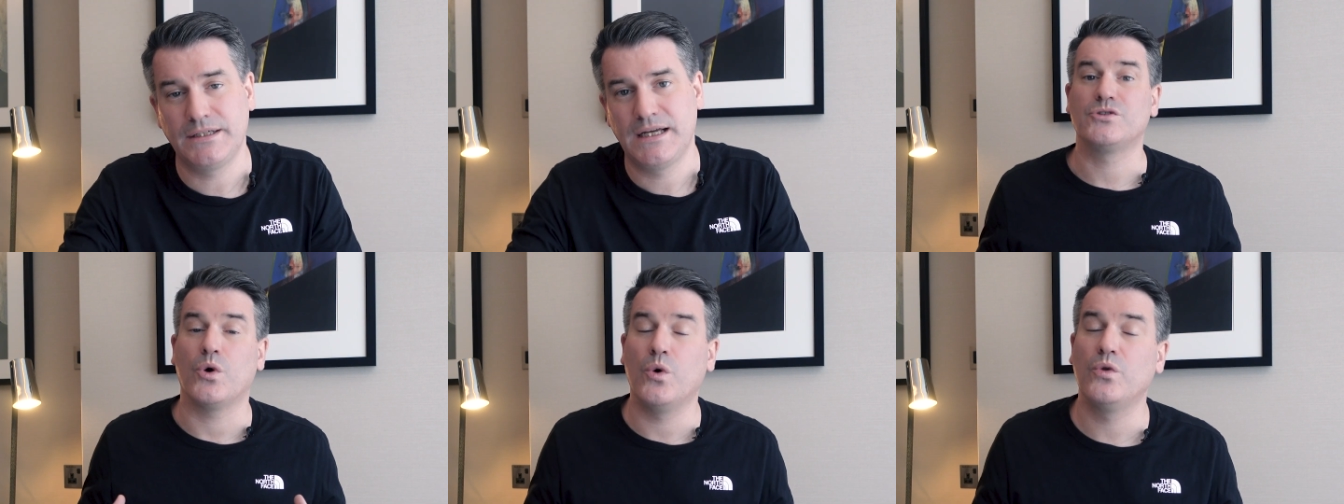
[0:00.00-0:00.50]

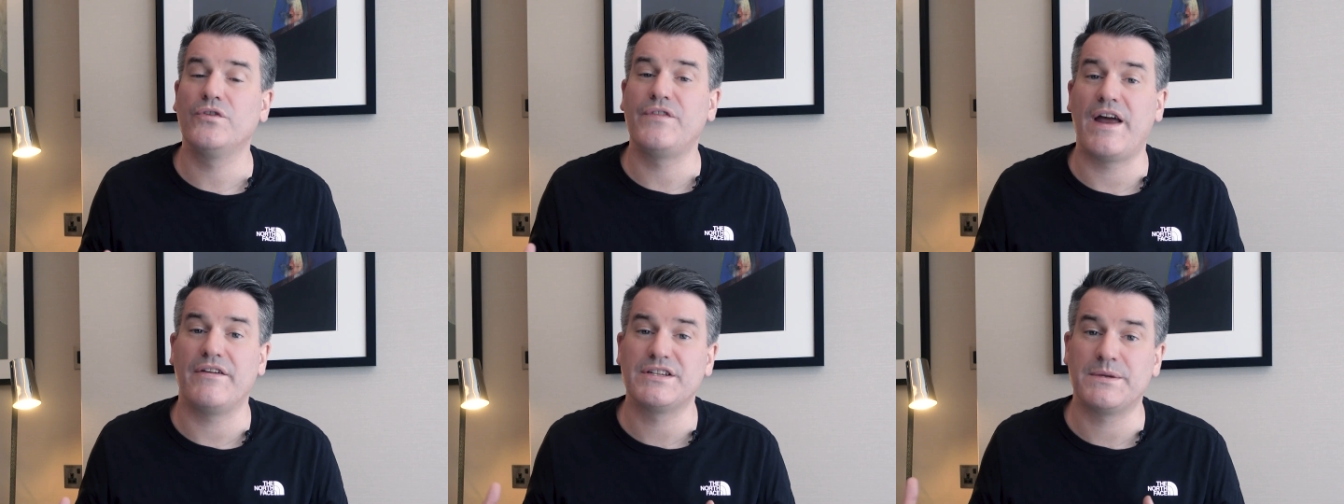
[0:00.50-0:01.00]
and all the
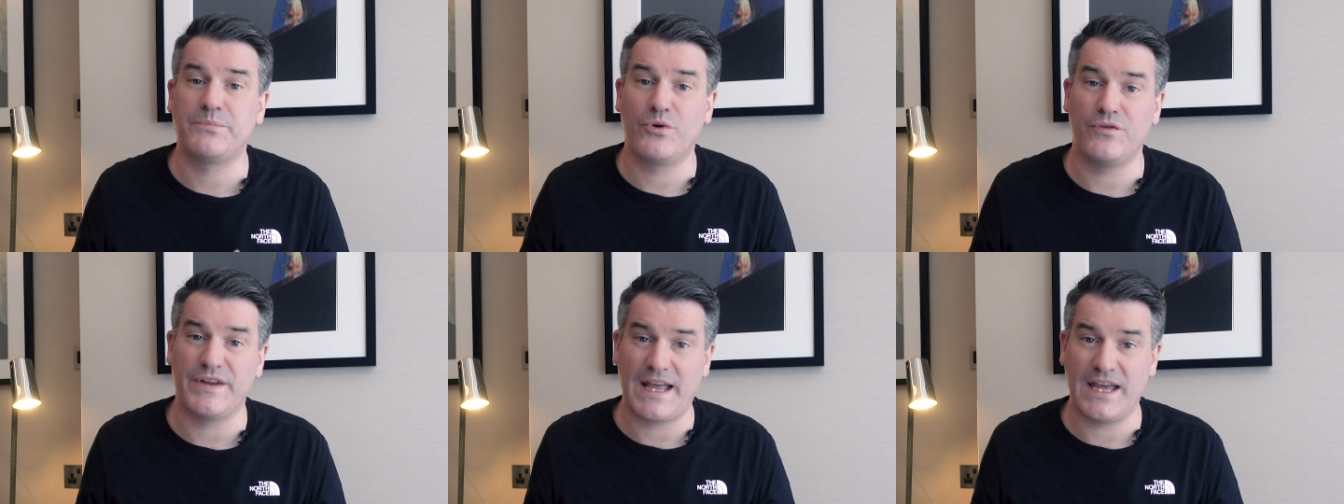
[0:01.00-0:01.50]
various
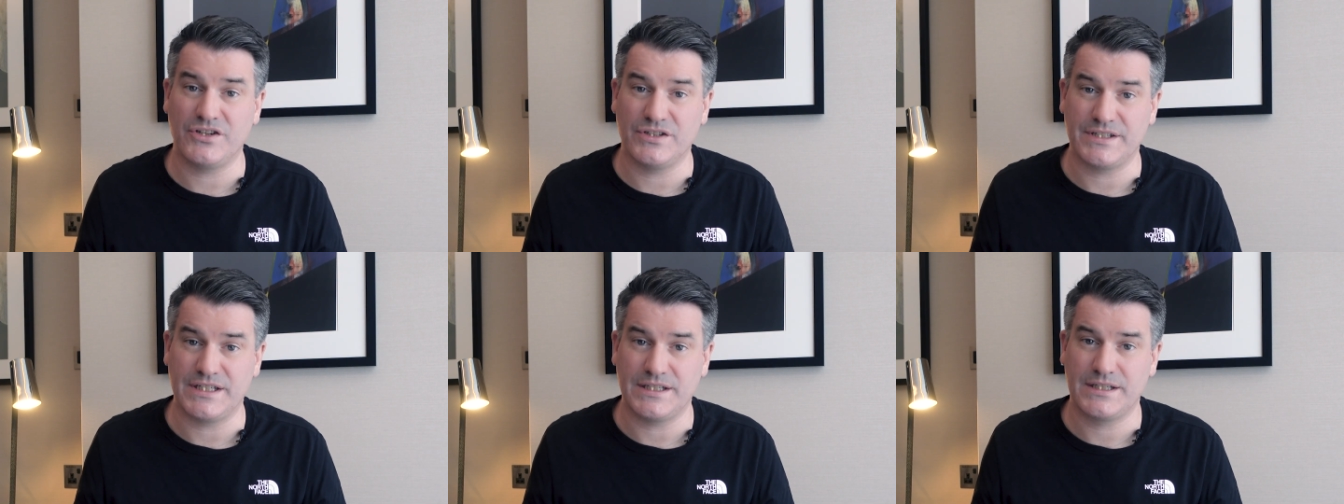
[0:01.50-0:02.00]
approving
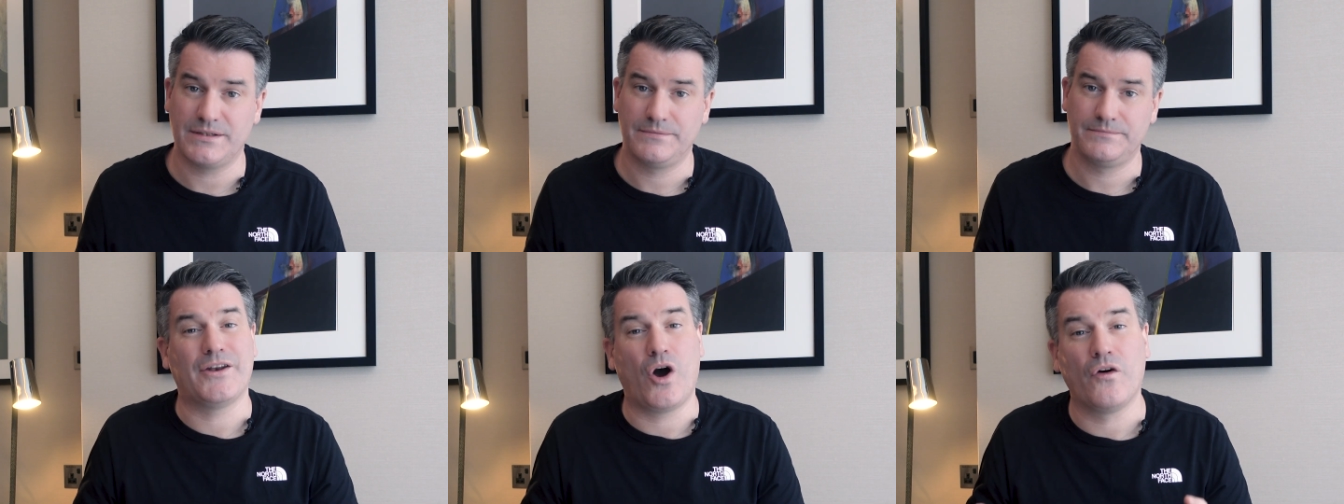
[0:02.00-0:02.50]
agencies.
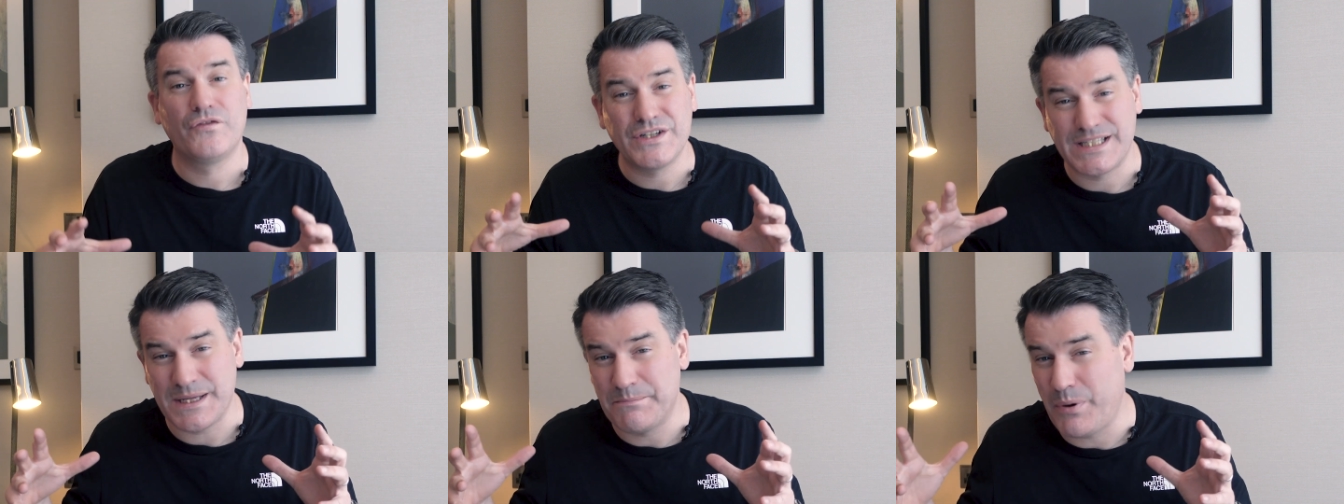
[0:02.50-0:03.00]
And
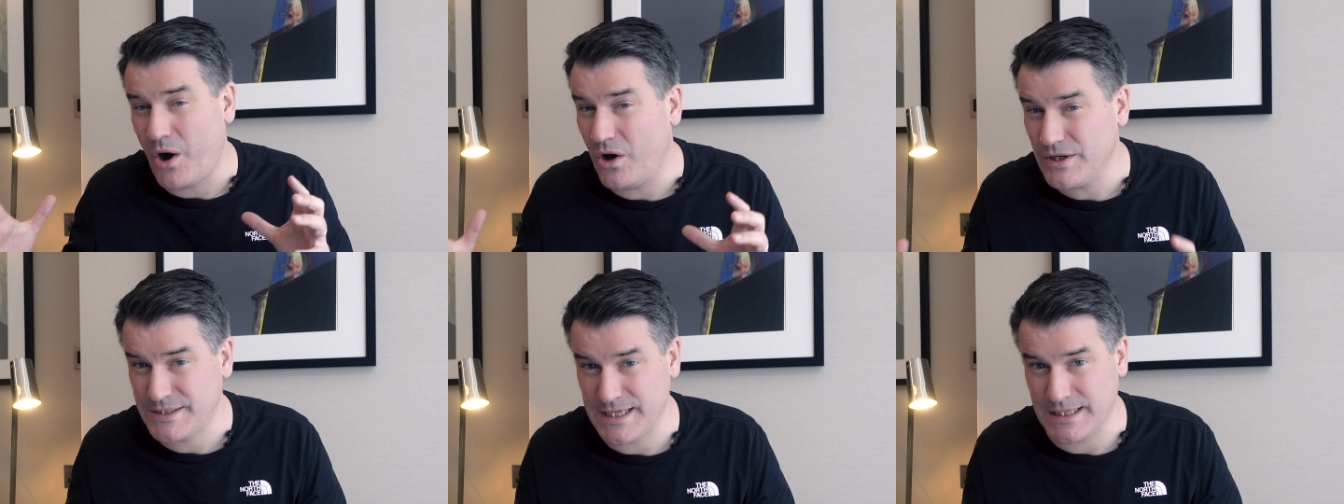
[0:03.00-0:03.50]
obviously
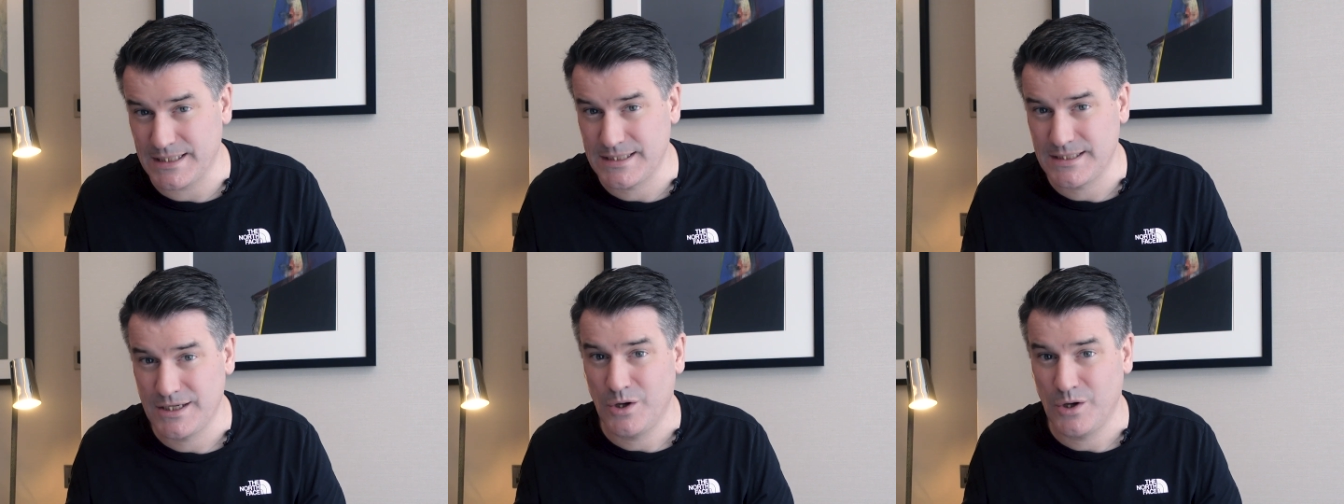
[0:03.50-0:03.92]
politics